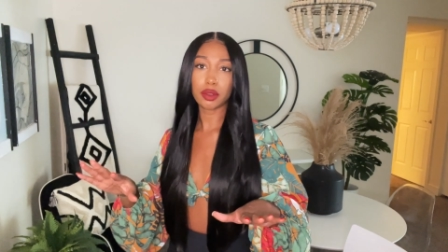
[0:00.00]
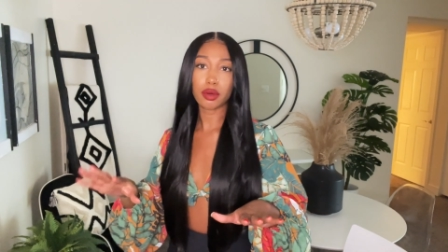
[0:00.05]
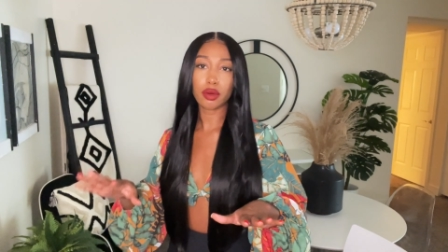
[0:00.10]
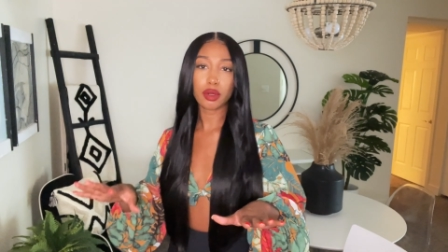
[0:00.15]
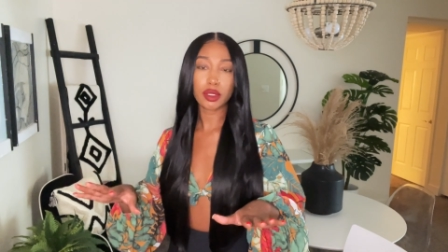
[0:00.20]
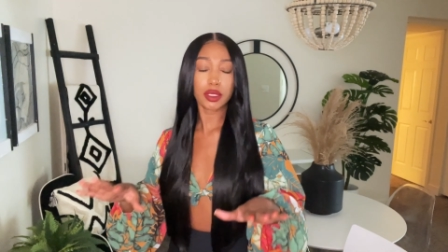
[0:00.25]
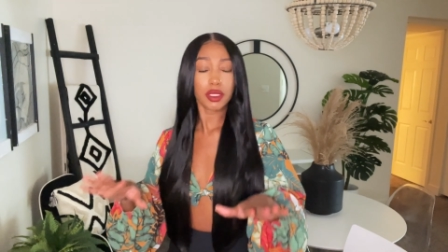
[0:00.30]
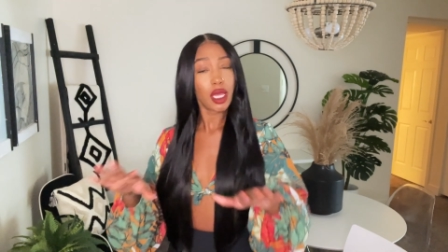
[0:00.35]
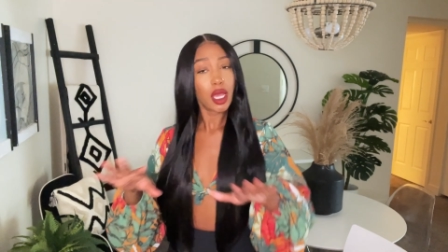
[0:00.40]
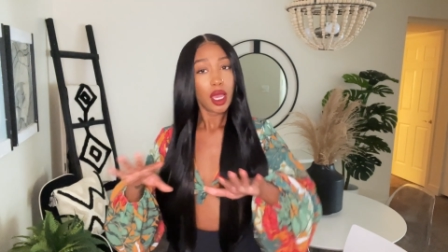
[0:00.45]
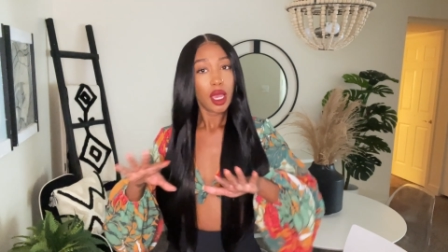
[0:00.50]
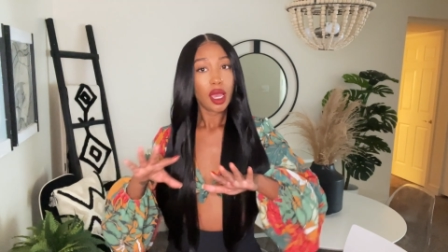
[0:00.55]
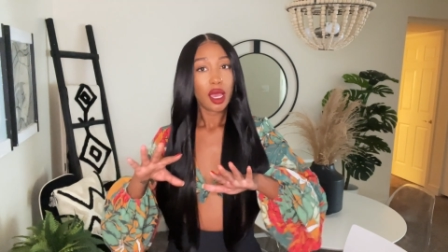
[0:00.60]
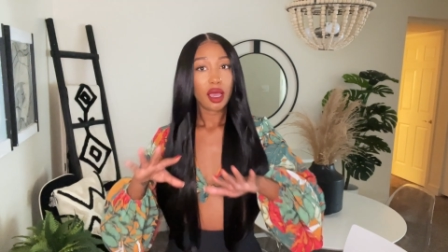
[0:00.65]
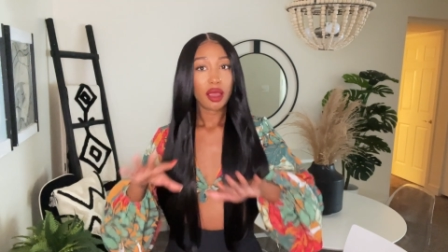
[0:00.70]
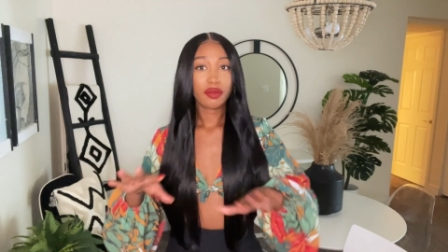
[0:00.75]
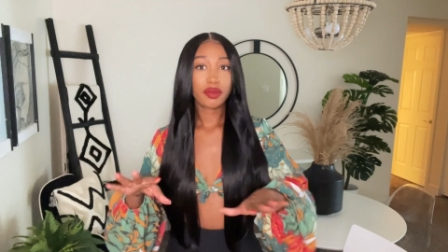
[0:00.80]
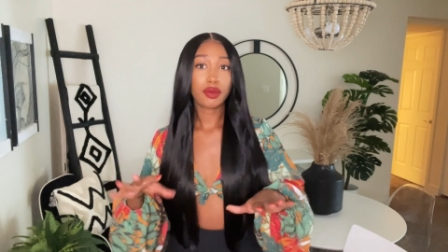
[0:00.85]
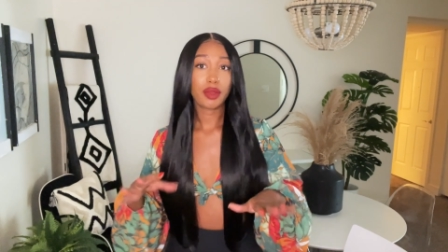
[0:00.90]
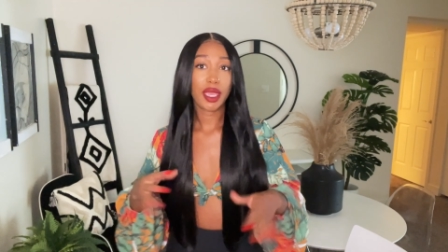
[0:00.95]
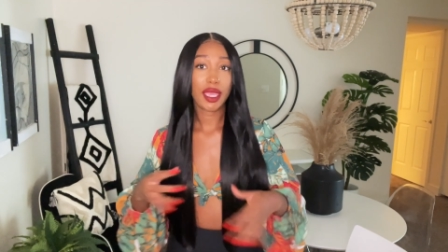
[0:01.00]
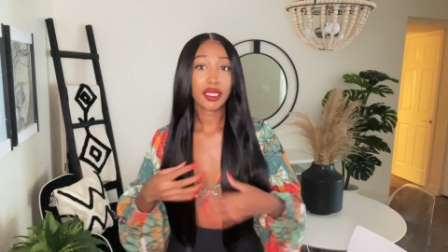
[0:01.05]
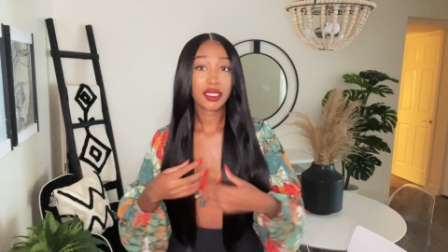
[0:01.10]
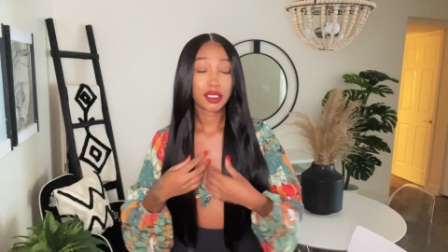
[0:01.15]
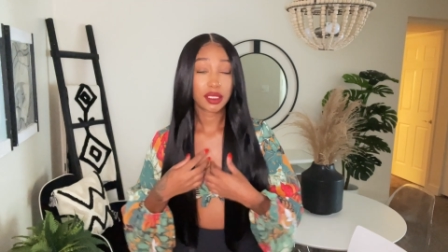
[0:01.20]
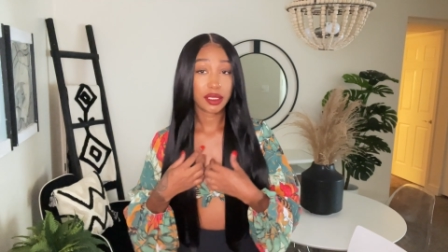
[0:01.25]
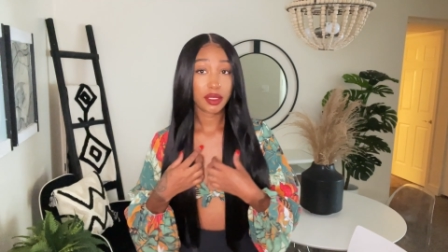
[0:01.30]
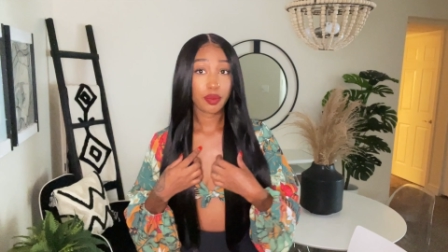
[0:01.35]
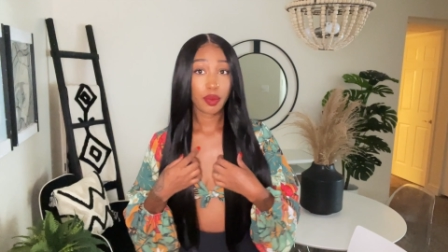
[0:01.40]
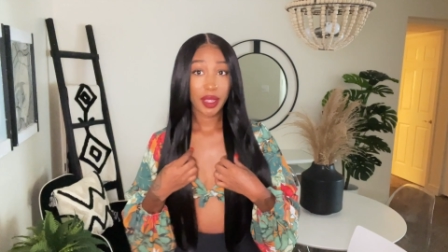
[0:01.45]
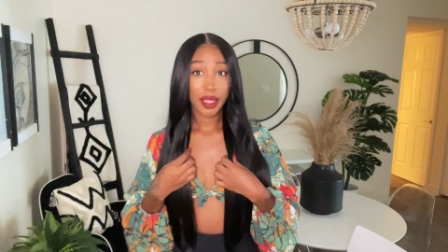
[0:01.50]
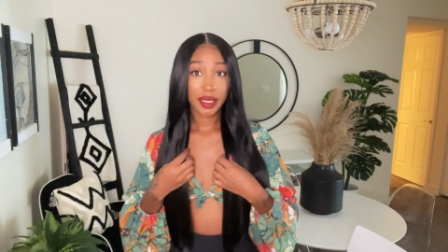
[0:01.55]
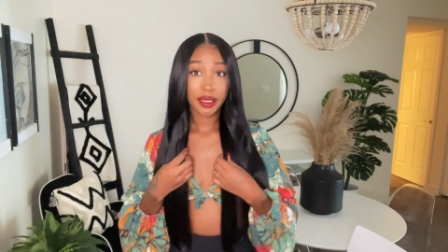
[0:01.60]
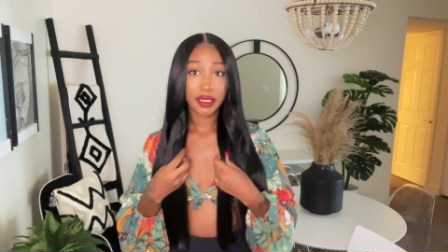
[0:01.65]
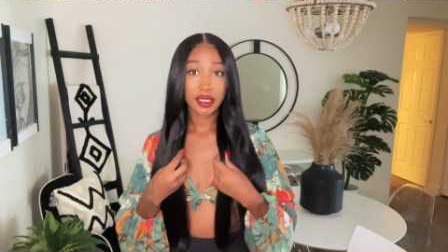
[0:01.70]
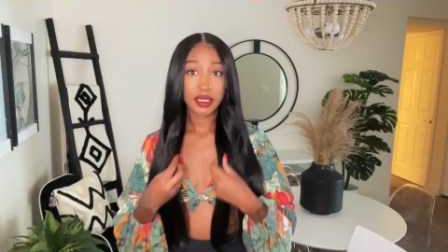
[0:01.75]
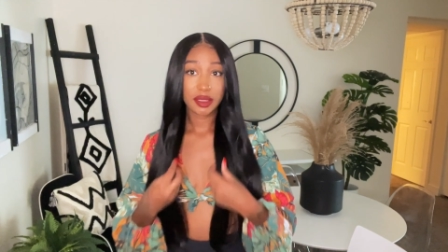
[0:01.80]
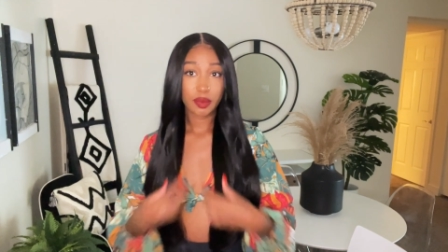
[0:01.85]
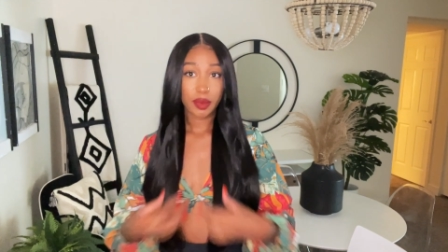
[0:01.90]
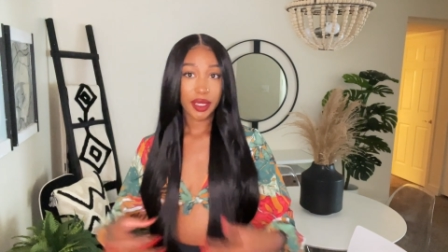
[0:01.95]
course of you actually wearing
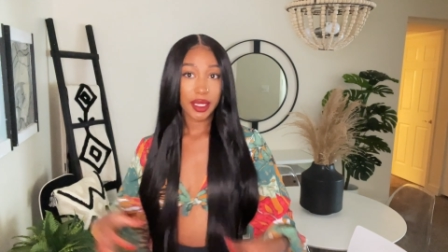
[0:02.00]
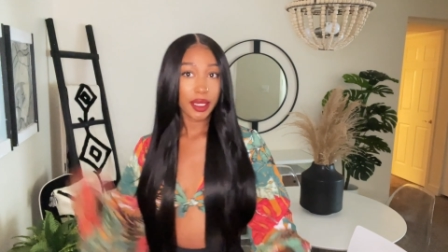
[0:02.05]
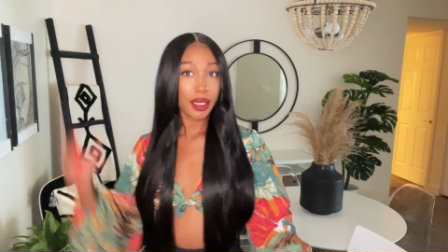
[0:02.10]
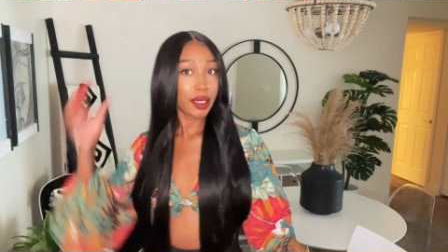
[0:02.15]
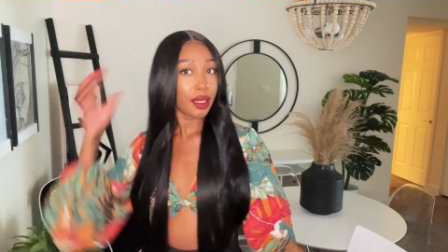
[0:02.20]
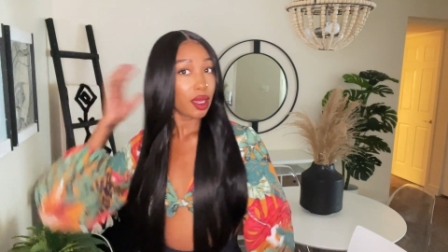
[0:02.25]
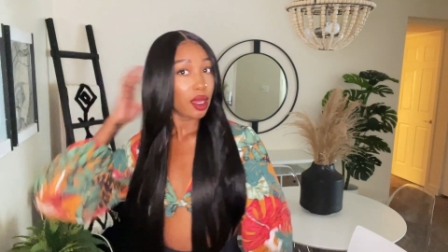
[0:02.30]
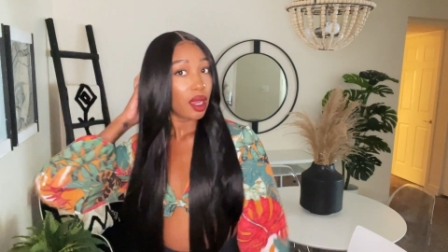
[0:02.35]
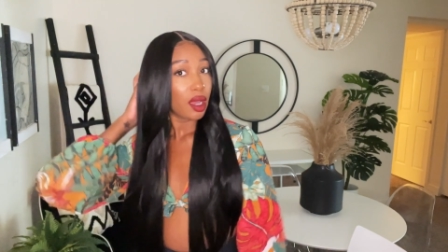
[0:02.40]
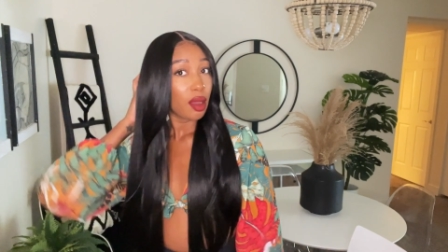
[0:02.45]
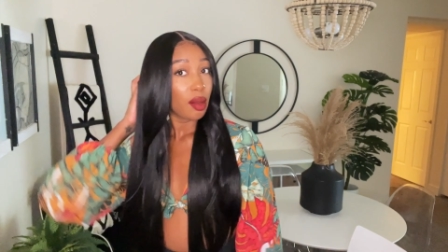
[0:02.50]
this wig.